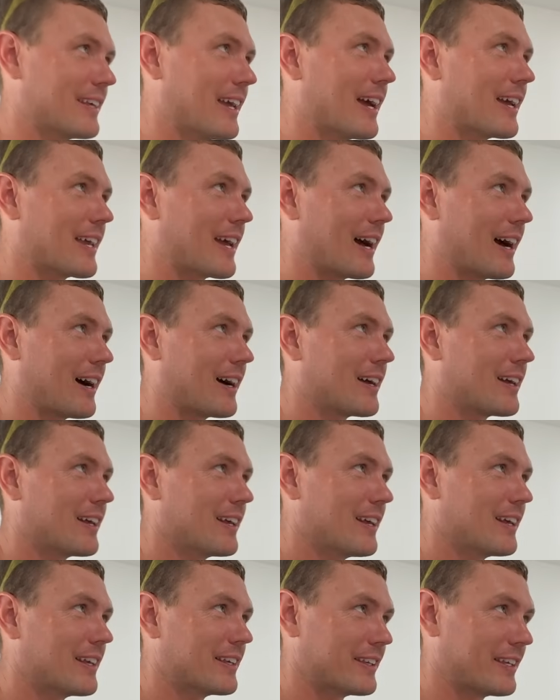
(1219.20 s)
Yeah,
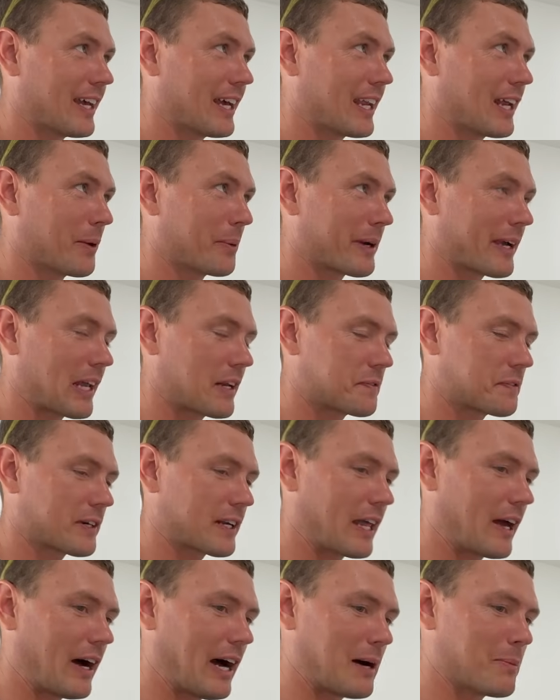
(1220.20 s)
yeah. Yeah, no, we got to figure
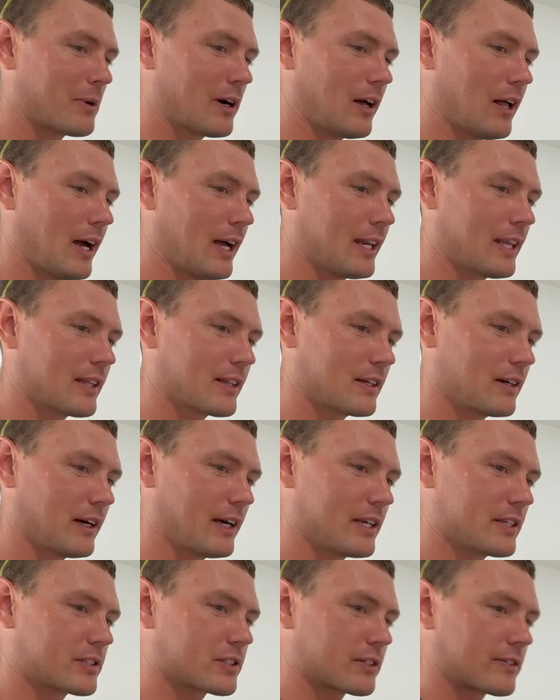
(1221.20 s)
it out. I'm aligning the
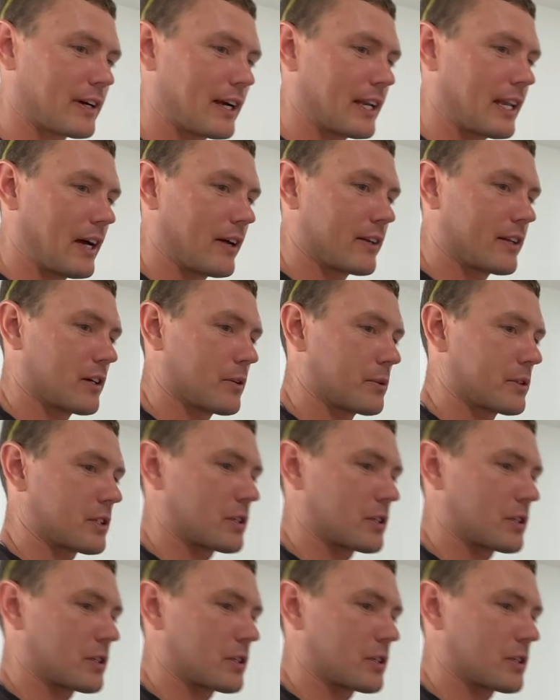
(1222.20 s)
laser right down here with the